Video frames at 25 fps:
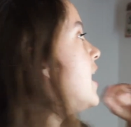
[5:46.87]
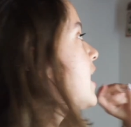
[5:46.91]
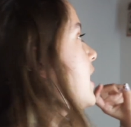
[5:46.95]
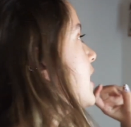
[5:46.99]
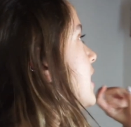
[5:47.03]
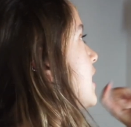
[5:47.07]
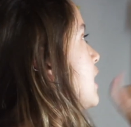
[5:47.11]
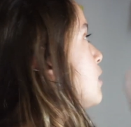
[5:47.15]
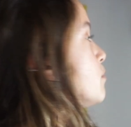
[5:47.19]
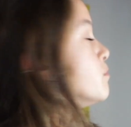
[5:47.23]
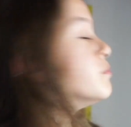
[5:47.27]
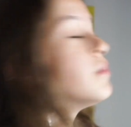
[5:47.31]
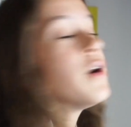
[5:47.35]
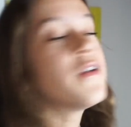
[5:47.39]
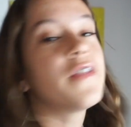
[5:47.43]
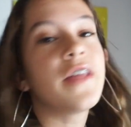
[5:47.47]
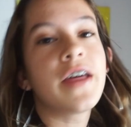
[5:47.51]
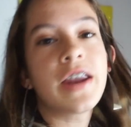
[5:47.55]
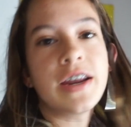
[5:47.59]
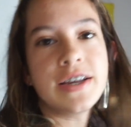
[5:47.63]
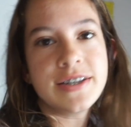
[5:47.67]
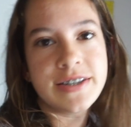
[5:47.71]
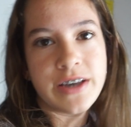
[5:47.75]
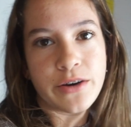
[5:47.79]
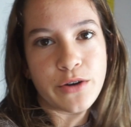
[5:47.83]
And I bought
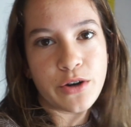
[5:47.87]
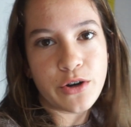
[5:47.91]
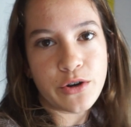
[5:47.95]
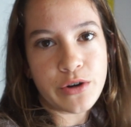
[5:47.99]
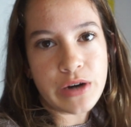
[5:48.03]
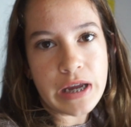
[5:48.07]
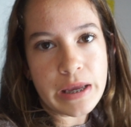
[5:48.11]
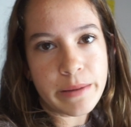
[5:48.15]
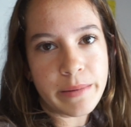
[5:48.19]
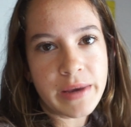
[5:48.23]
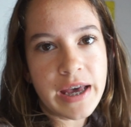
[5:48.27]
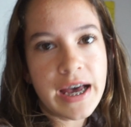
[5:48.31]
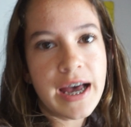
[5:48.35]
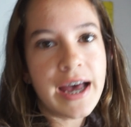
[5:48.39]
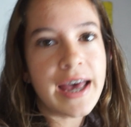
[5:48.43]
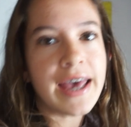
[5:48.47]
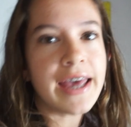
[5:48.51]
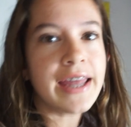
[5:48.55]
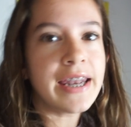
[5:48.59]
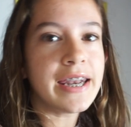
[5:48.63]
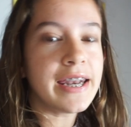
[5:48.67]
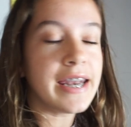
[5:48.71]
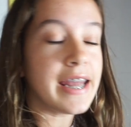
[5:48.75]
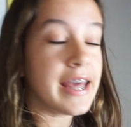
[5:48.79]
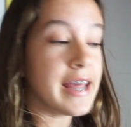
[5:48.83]
that in Saudi Arabia,
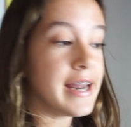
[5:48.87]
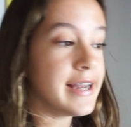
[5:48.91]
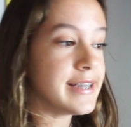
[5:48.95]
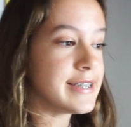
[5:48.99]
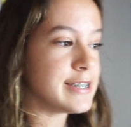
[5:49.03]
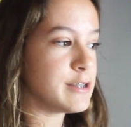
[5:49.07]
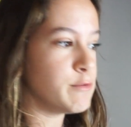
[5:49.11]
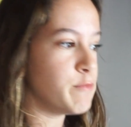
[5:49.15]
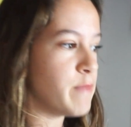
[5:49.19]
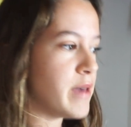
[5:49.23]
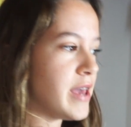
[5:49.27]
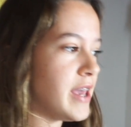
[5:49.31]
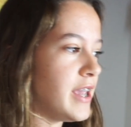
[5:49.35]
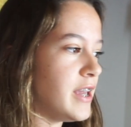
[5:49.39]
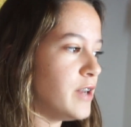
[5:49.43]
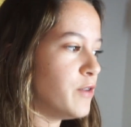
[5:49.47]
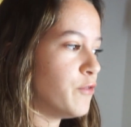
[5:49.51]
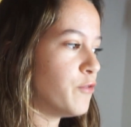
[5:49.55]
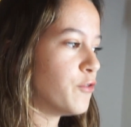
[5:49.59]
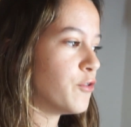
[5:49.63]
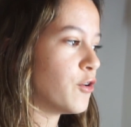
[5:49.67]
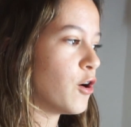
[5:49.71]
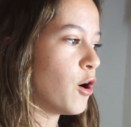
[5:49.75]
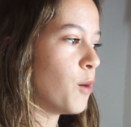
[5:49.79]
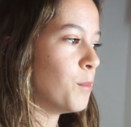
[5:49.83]
and it is made
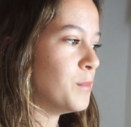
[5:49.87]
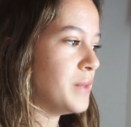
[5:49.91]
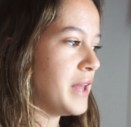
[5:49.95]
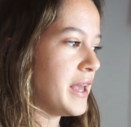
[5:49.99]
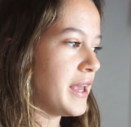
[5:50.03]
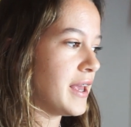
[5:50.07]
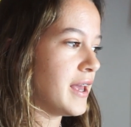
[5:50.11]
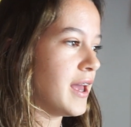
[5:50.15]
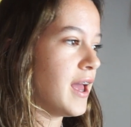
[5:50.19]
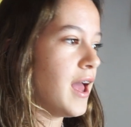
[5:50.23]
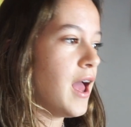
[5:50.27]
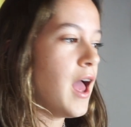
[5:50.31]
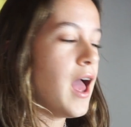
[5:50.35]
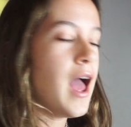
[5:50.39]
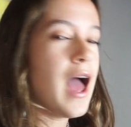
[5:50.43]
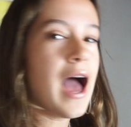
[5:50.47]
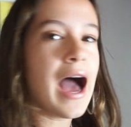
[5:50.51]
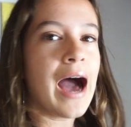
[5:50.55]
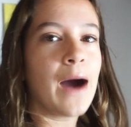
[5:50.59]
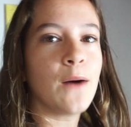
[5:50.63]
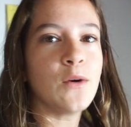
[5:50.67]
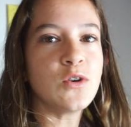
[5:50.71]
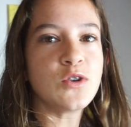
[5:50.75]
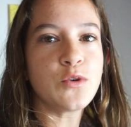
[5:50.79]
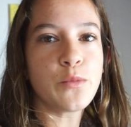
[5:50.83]
from like
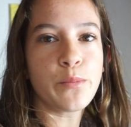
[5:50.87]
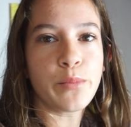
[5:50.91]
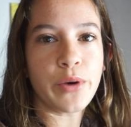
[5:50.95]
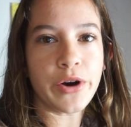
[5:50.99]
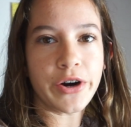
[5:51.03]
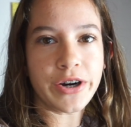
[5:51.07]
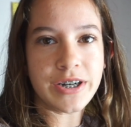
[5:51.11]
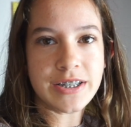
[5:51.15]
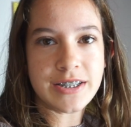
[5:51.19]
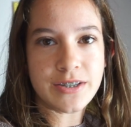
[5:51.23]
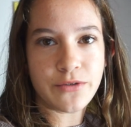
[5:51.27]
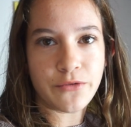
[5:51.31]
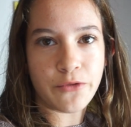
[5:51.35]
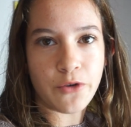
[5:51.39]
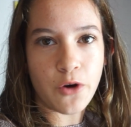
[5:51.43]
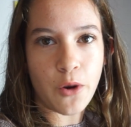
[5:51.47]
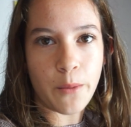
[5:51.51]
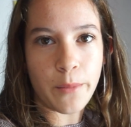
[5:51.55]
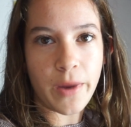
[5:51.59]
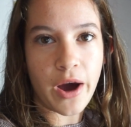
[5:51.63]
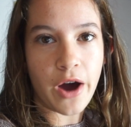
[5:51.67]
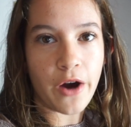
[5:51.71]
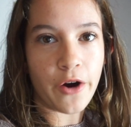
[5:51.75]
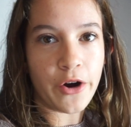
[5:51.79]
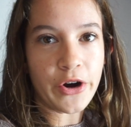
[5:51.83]
house parts
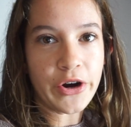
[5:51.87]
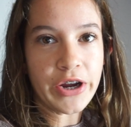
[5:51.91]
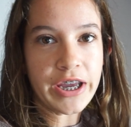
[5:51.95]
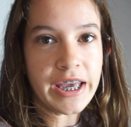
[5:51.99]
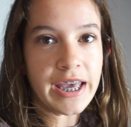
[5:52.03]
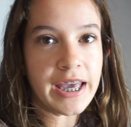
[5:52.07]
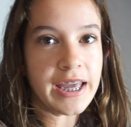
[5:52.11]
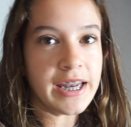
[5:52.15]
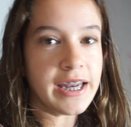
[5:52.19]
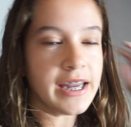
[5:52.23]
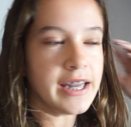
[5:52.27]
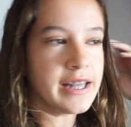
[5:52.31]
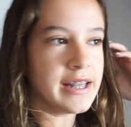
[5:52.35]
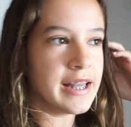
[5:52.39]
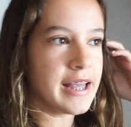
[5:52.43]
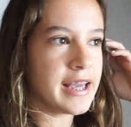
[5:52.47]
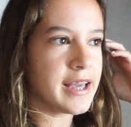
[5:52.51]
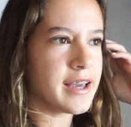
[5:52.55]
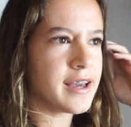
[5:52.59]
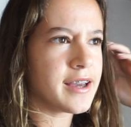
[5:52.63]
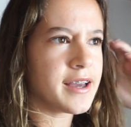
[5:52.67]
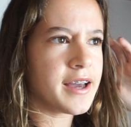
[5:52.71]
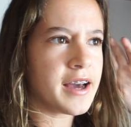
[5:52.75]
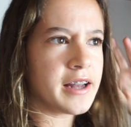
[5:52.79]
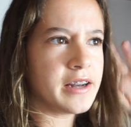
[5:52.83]
from a hurricane in
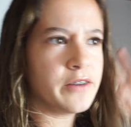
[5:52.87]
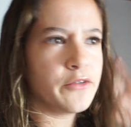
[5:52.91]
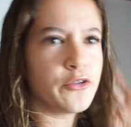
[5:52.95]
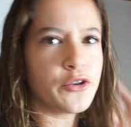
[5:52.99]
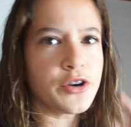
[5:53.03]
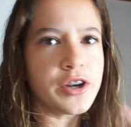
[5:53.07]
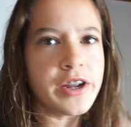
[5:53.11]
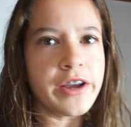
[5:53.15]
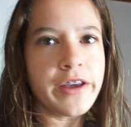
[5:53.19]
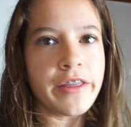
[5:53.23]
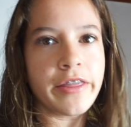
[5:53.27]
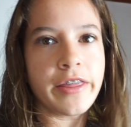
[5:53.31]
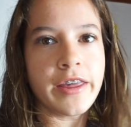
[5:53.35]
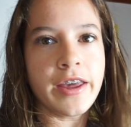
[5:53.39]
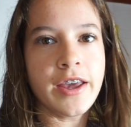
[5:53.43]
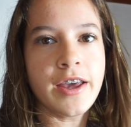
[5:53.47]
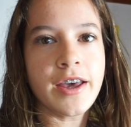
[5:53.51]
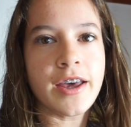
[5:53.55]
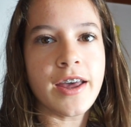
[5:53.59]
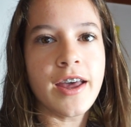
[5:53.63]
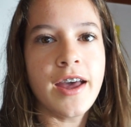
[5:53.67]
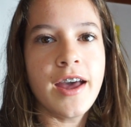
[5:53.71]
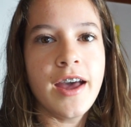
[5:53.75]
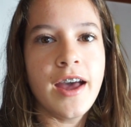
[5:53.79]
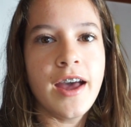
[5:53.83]
like California, I
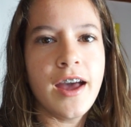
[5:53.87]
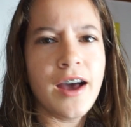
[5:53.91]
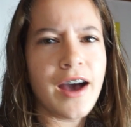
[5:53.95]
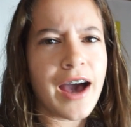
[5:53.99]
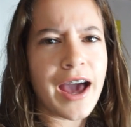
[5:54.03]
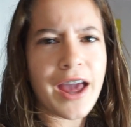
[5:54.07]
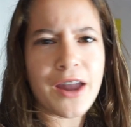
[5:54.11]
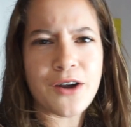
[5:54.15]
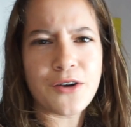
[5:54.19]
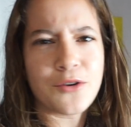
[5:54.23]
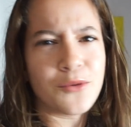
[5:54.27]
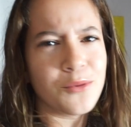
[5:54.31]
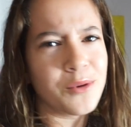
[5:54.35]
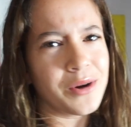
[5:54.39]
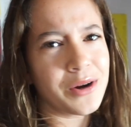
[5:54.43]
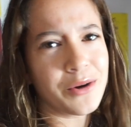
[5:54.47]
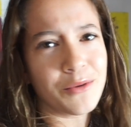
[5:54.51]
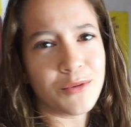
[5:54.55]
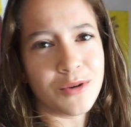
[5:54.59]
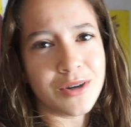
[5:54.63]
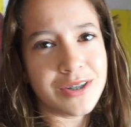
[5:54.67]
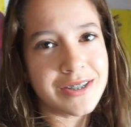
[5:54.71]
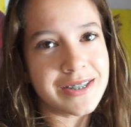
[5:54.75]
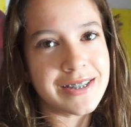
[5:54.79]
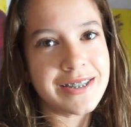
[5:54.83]
think. I don't know where it
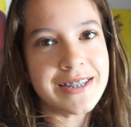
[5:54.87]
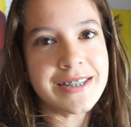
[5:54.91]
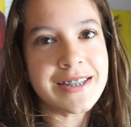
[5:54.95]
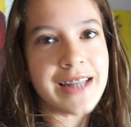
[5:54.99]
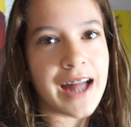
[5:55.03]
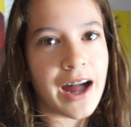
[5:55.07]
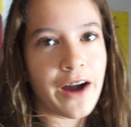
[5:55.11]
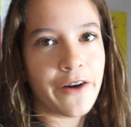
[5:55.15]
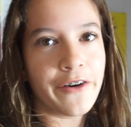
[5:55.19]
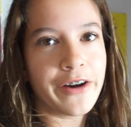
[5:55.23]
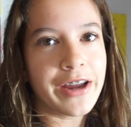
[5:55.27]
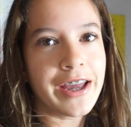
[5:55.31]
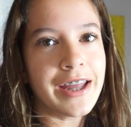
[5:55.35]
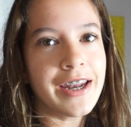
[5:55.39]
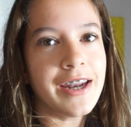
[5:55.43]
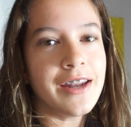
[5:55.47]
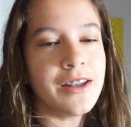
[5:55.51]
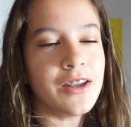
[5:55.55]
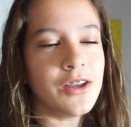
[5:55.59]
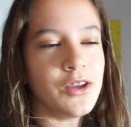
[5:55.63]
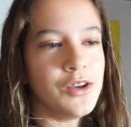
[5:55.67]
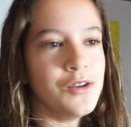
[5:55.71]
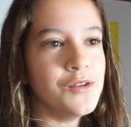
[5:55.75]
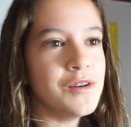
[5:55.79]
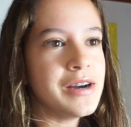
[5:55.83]
was, just a hurricane in
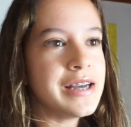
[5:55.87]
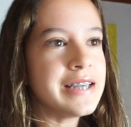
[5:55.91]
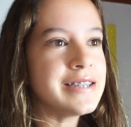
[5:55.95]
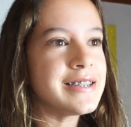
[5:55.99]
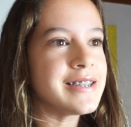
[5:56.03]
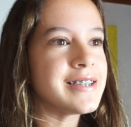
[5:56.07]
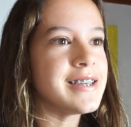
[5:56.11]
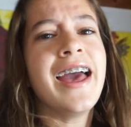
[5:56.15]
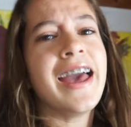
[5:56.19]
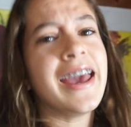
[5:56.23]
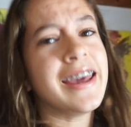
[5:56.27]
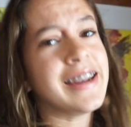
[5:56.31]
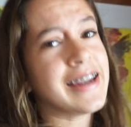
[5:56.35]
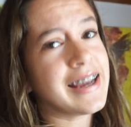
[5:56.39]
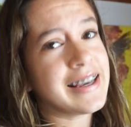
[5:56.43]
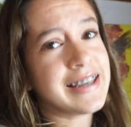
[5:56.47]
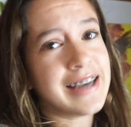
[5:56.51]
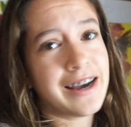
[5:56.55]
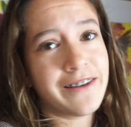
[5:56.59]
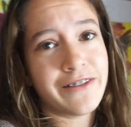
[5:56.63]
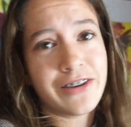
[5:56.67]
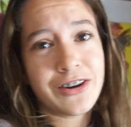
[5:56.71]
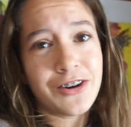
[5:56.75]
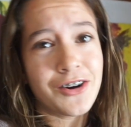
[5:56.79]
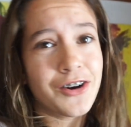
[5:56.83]
the US. And I
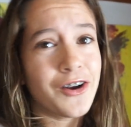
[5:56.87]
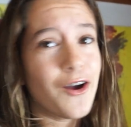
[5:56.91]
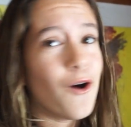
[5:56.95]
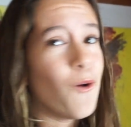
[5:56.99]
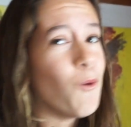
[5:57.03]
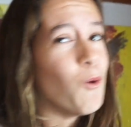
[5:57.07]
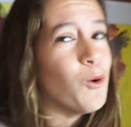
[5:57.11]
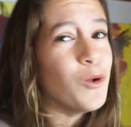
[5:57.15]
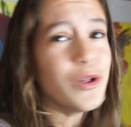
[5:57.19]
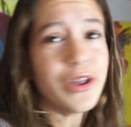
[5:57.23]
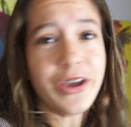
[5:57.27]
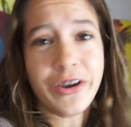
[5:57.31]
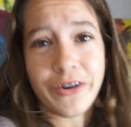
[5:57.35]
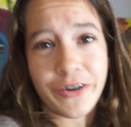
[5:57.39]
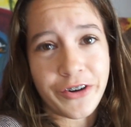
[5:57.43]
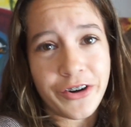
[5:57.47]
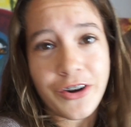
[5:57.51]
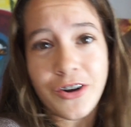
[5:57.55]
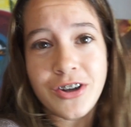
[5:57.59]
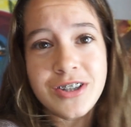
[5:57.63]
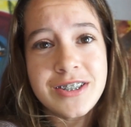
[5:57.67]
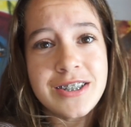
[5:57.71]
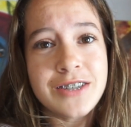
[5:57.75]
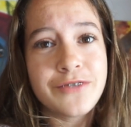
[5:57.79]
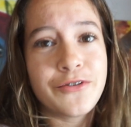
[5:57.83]
have it on all year,
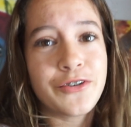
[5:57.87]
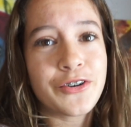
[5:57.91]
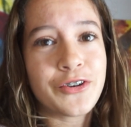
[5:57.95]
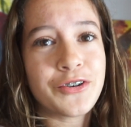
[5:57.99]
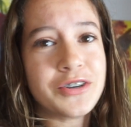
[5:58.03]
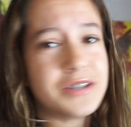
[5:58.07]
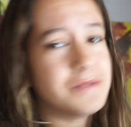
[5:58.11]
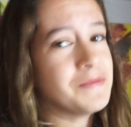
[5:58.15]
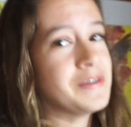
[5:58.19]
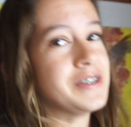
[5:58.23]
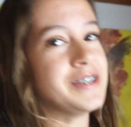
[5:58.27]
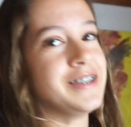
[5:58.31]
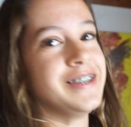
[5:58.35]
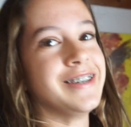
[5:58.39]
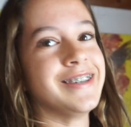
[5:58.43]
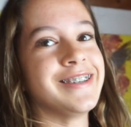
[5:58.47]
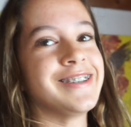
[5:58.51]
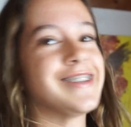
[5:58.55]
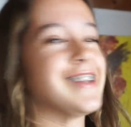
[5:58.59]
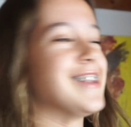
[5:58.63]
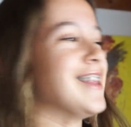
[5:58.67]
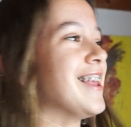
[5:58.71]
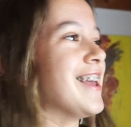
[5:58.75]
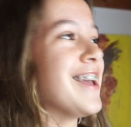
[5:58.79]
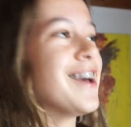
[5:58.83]
not just for Christmas,
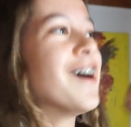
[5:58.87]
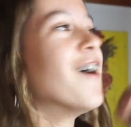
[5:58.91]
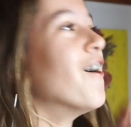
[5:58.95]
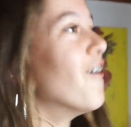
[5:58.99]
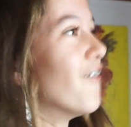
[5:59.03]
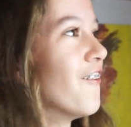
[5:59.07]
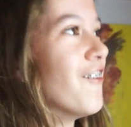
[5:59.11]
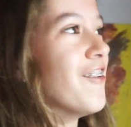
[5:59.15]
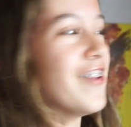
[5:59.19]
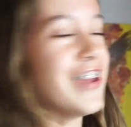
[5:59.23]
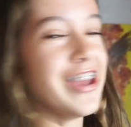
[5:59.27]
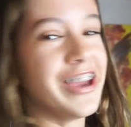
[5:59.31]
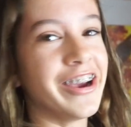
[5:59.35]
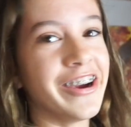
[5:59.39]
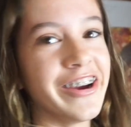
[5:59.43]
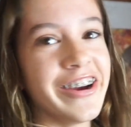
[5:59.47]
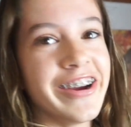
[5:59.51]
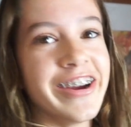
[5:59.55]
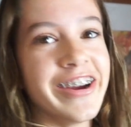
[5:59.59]
just like all year.